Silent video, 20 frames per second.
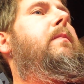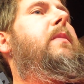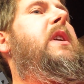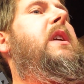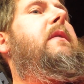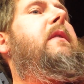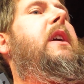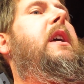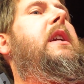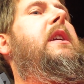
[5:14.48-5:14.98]

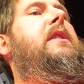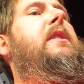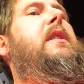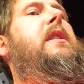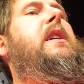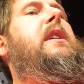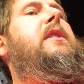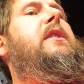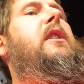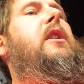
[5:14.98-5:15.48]
giving it as a
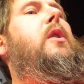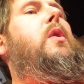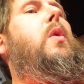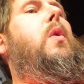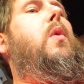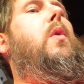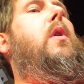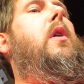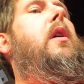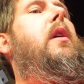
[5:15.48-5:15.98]
decent
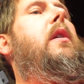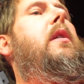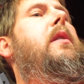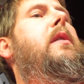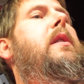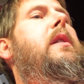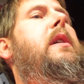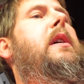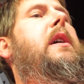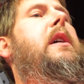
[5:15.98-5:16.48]
core
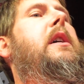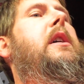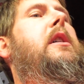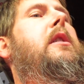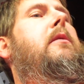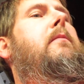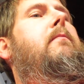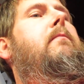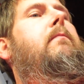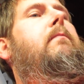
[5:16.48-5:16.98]

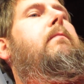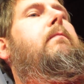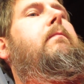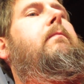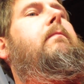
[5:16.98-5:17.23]
um,